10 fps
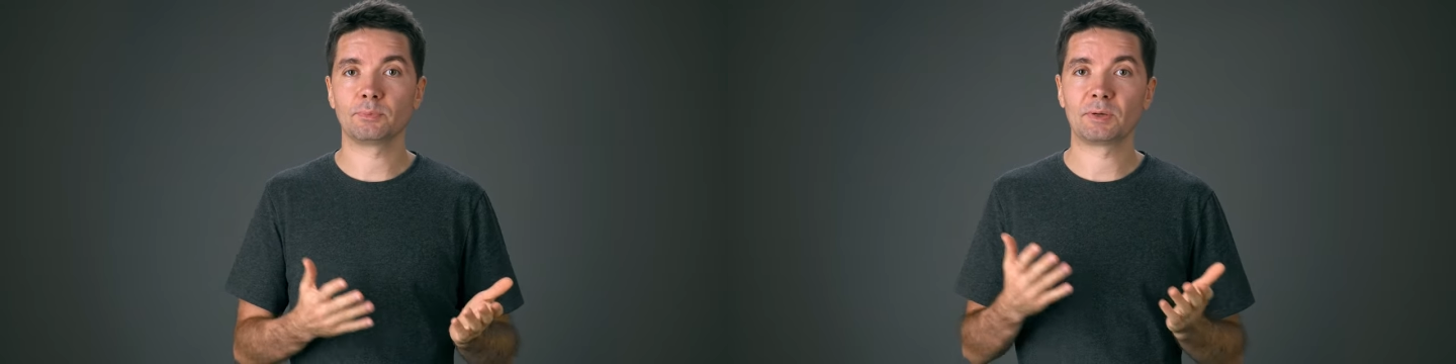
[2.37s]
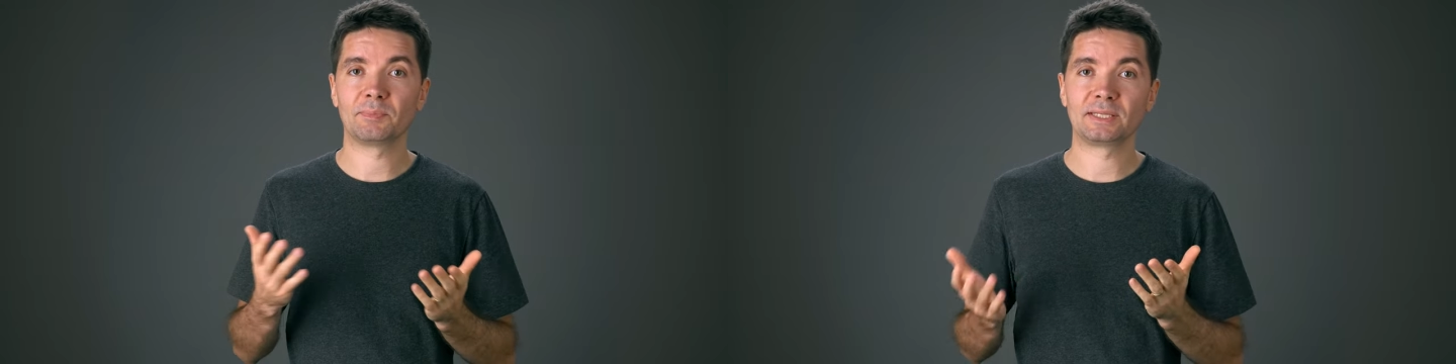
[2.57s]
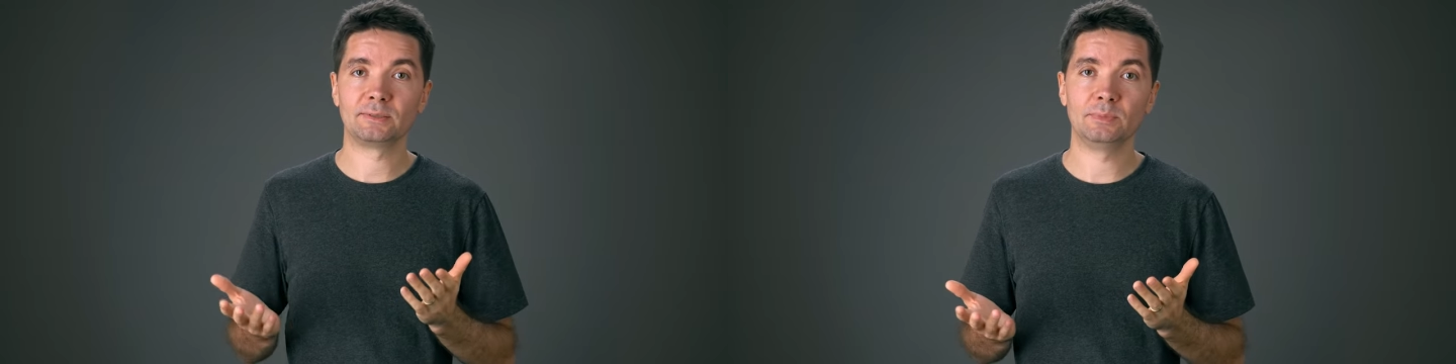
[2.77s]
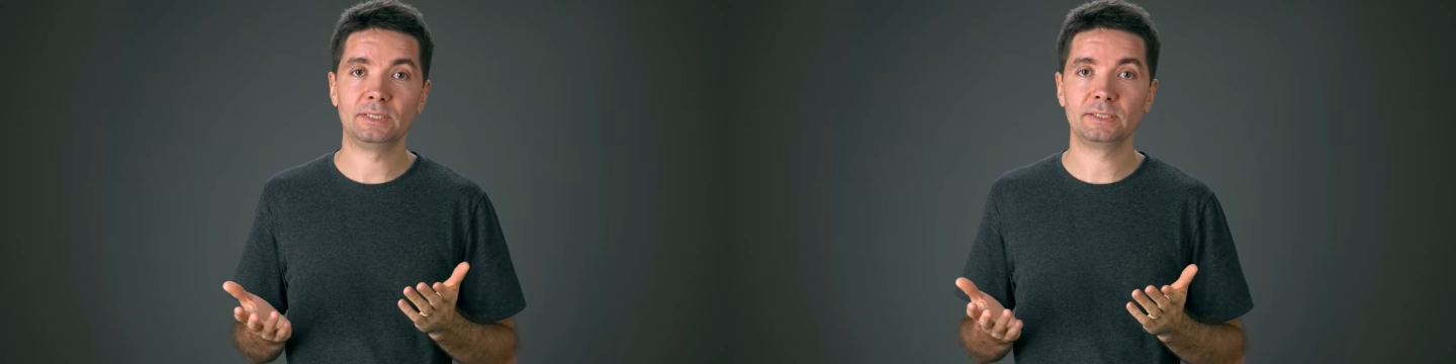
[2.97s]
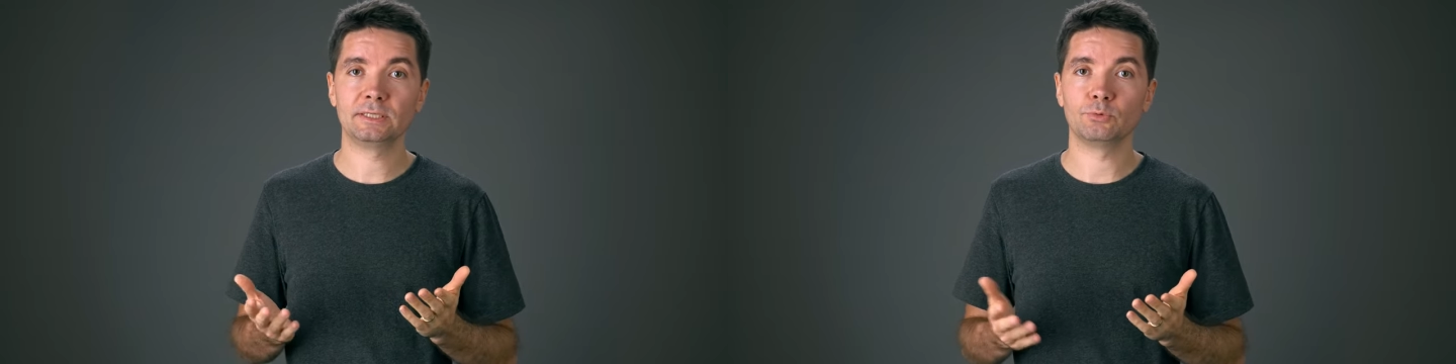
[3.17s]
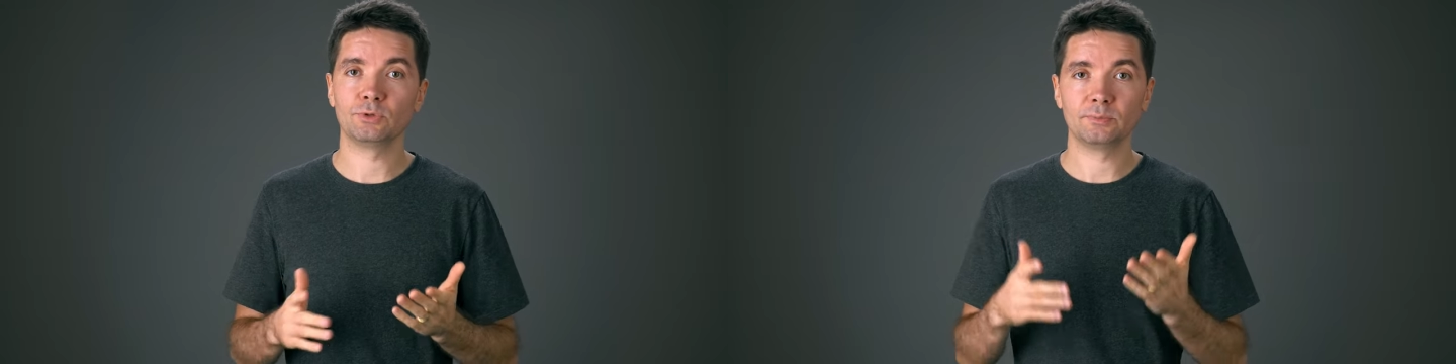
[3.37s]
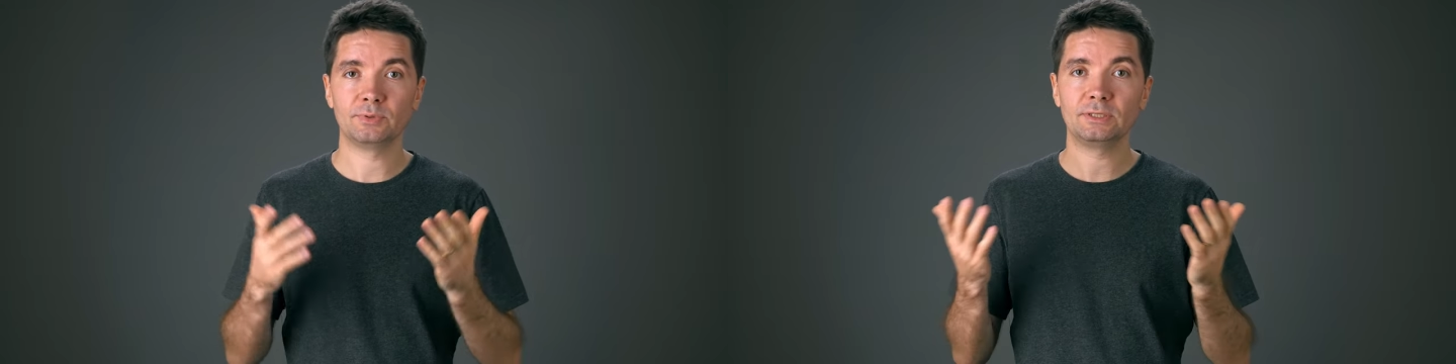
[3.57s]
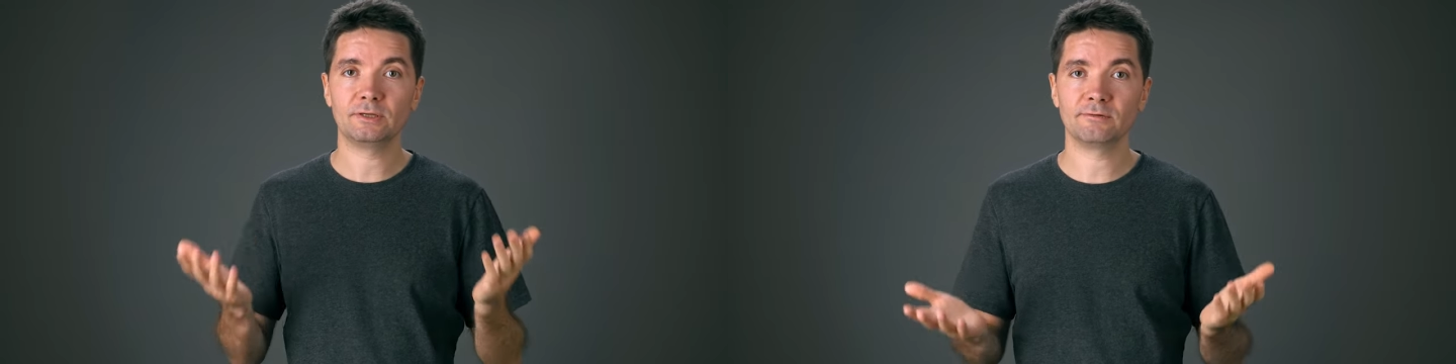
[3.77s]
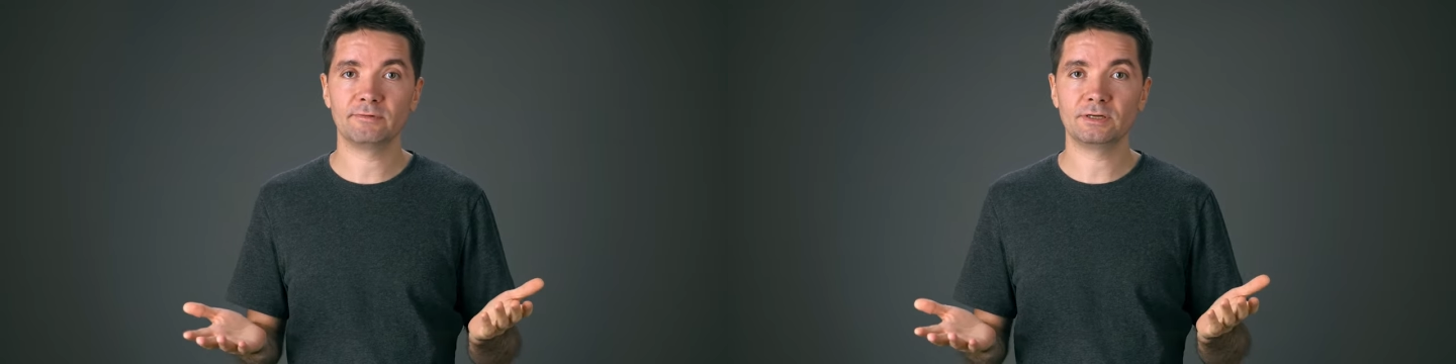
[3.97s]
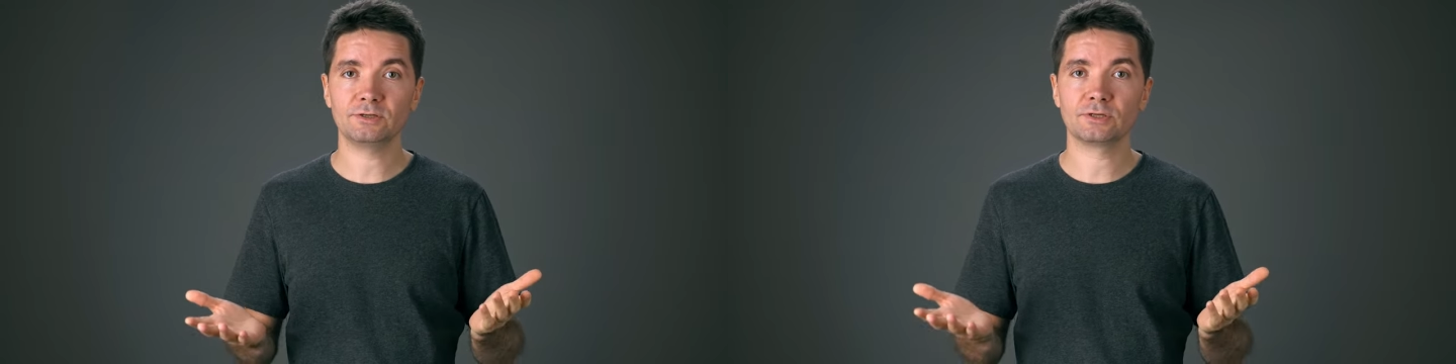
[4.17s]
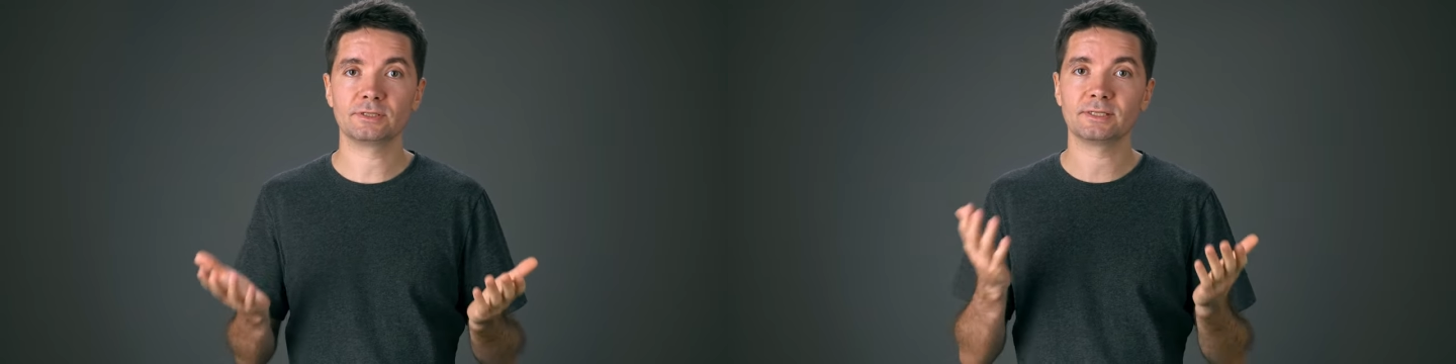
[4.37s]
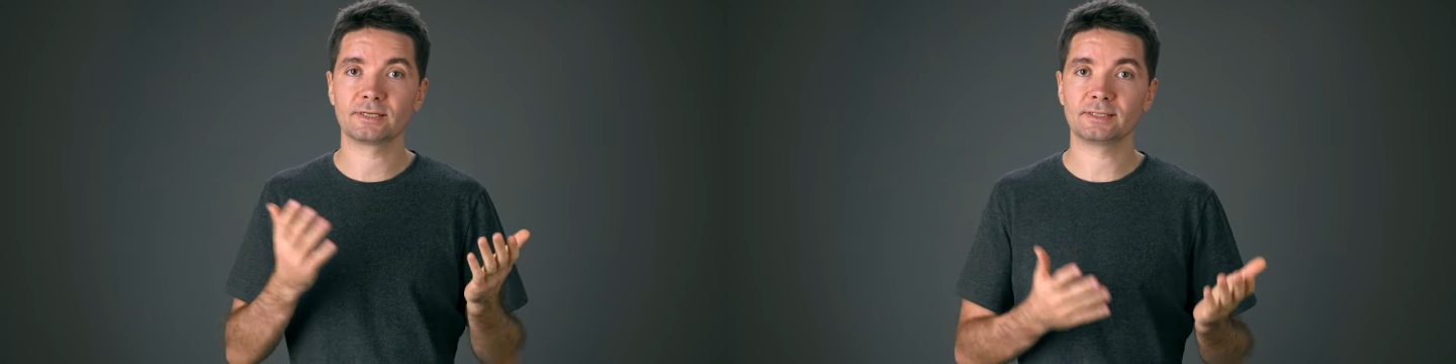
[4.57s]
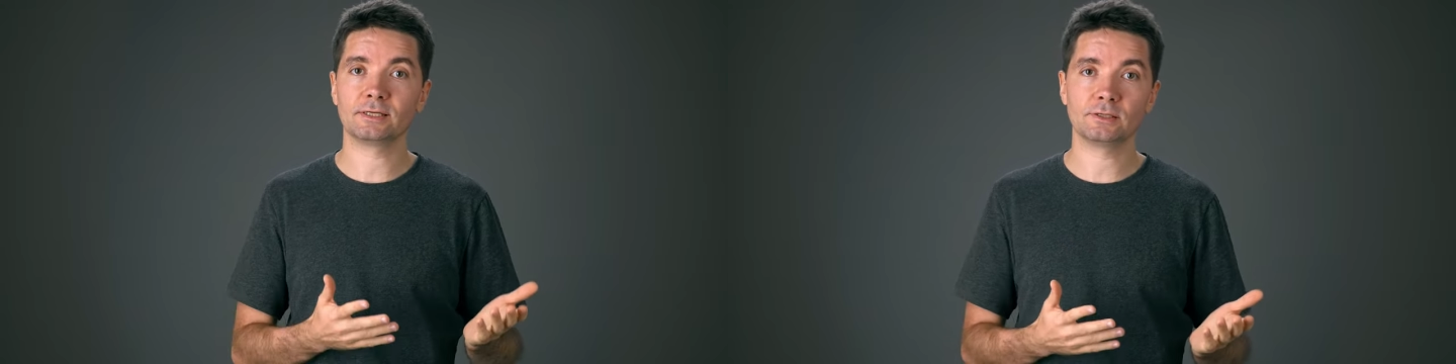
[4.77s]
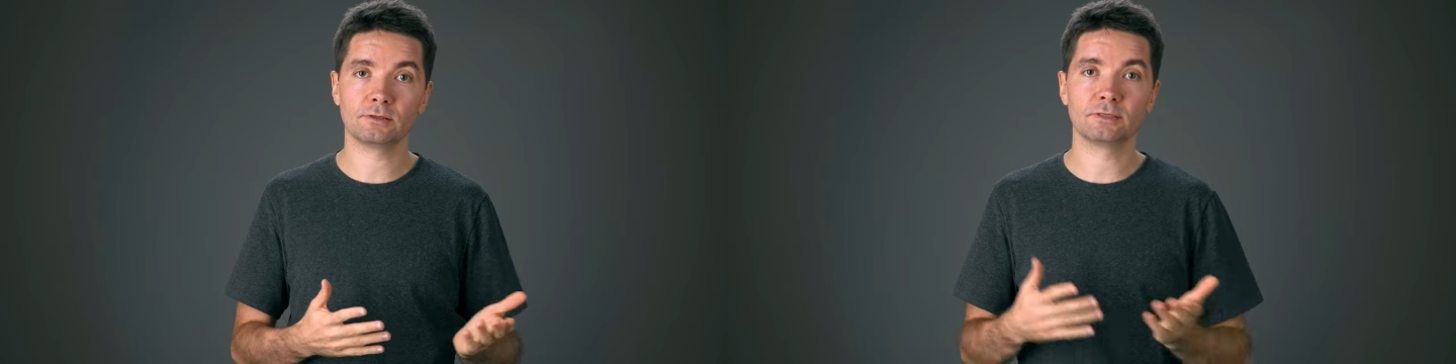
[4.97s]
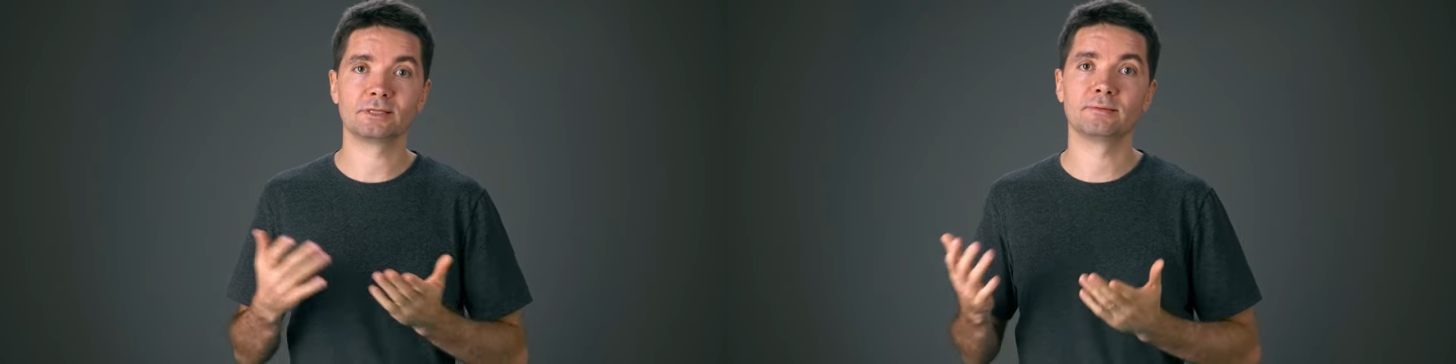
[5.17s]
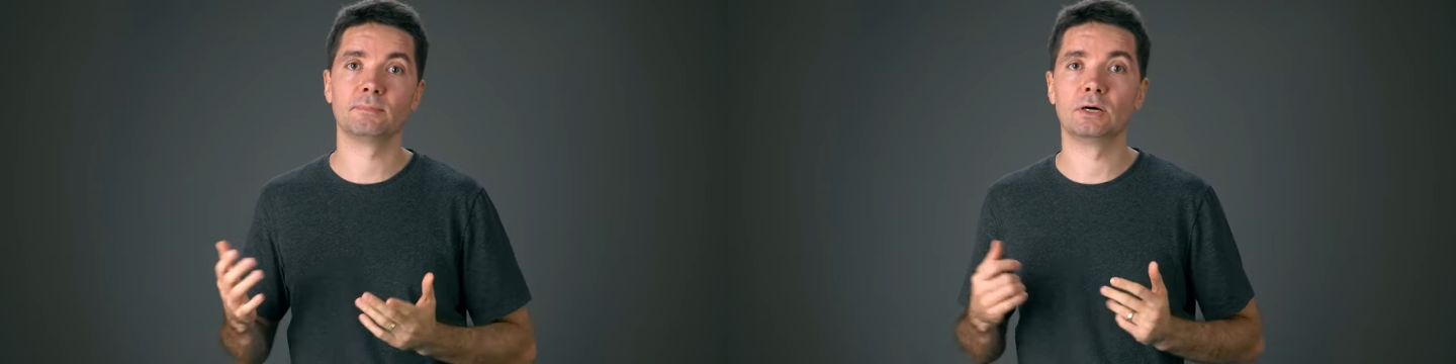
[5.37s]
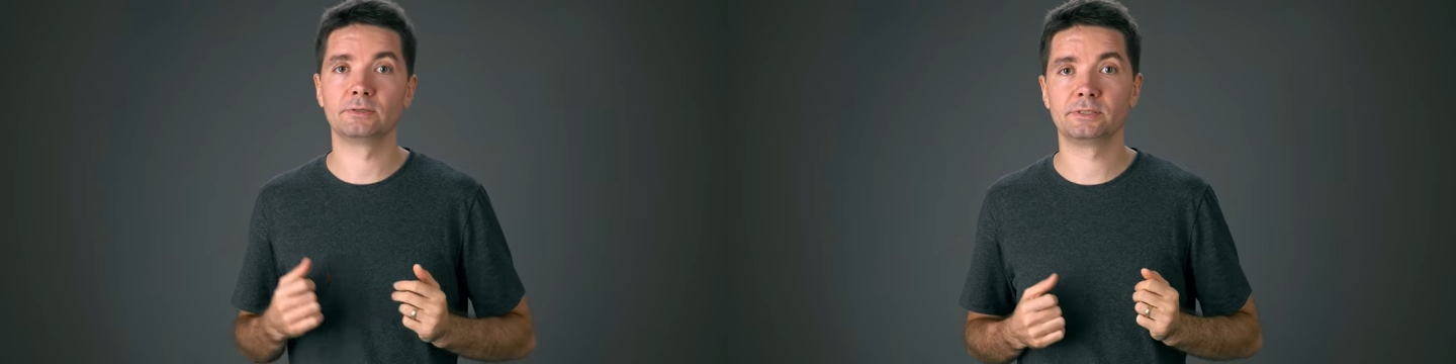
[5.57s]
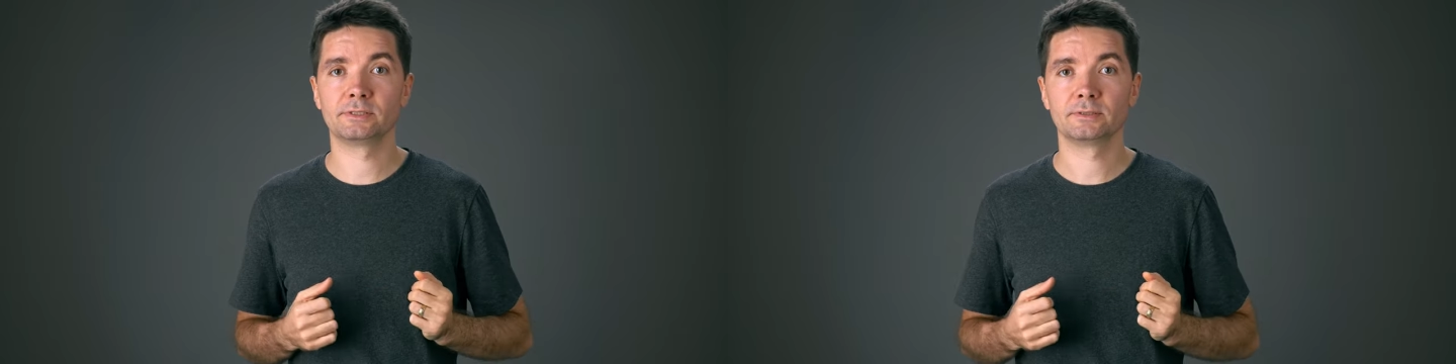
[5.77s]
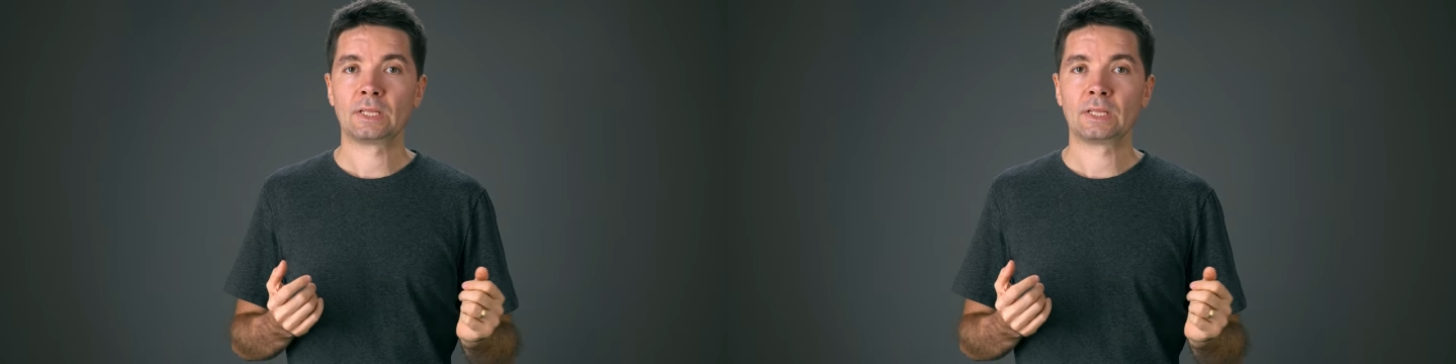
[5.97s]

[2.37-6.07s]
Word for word: compatibility with printer versions, accessories, and mods.